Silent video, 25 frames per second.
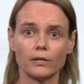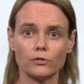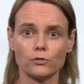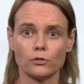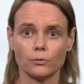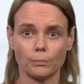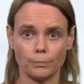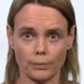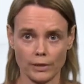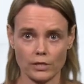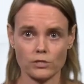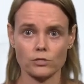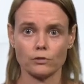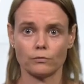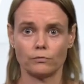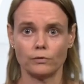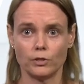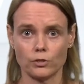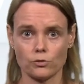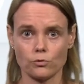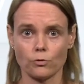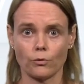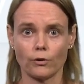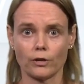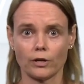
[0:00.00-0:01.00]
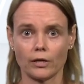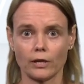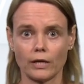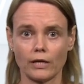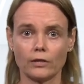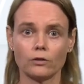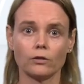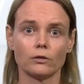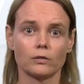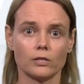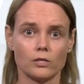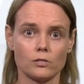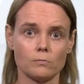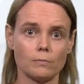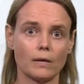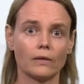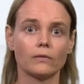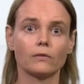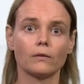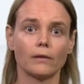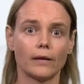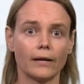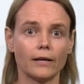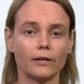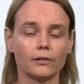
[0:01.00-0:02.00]
as depressive disorder and not as
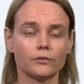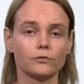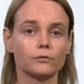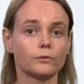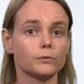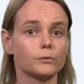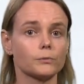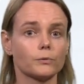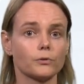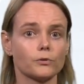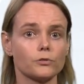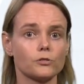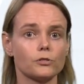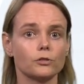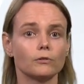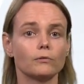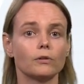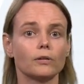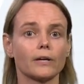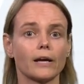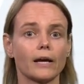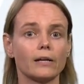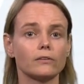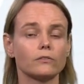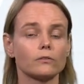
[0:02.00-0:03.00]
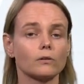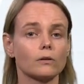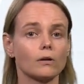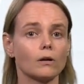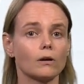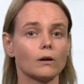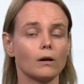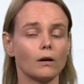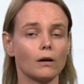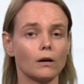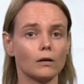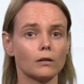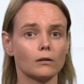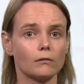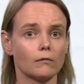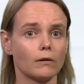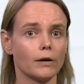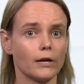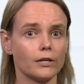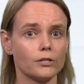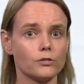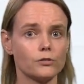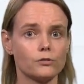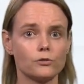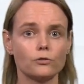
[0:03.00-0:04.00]
mental health, because you will get
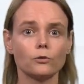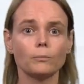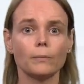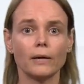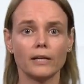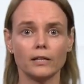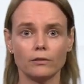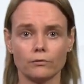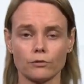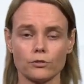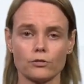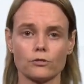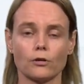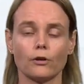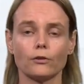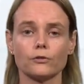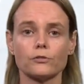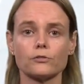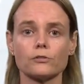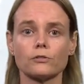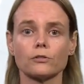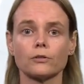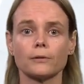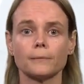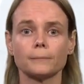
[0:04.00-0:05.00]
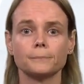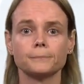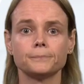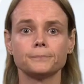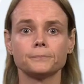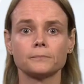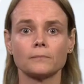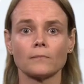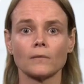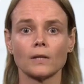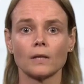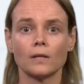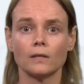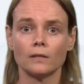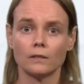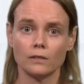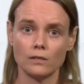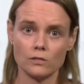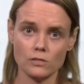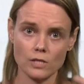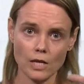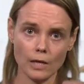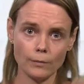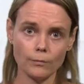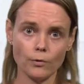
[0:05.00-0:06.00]
otherwise too many results.
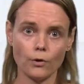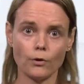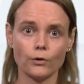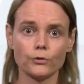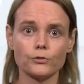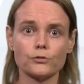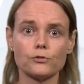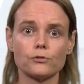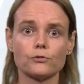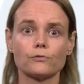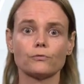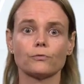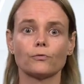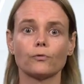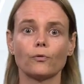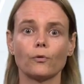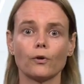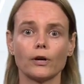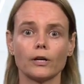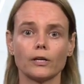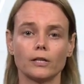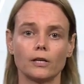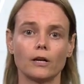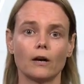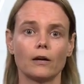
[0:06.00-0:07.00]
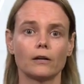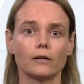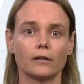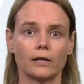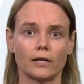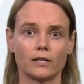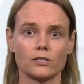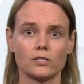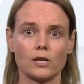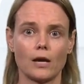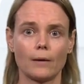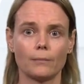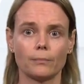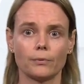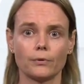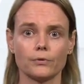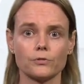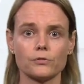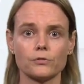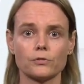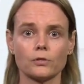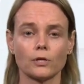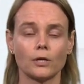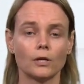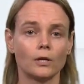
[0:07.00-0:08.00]
The same holds for the other
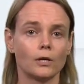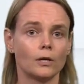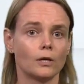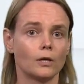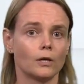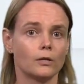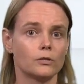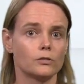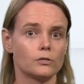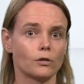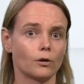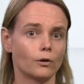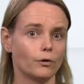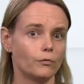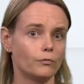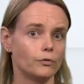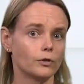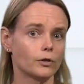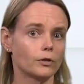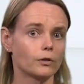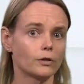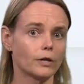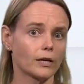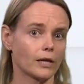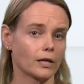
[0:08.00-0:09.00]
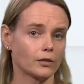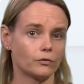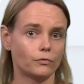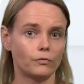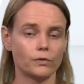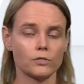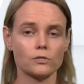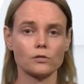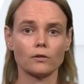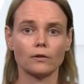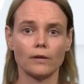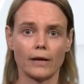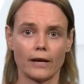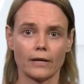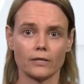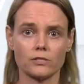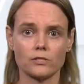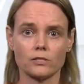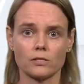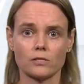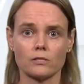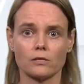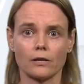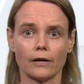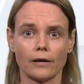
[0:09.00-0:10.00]
examples. So if you're looking at physical
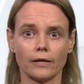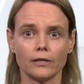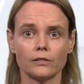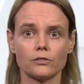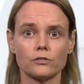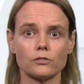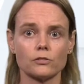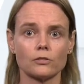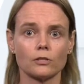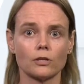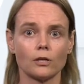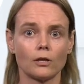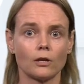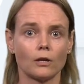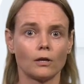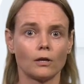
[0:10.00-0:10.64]
exercise,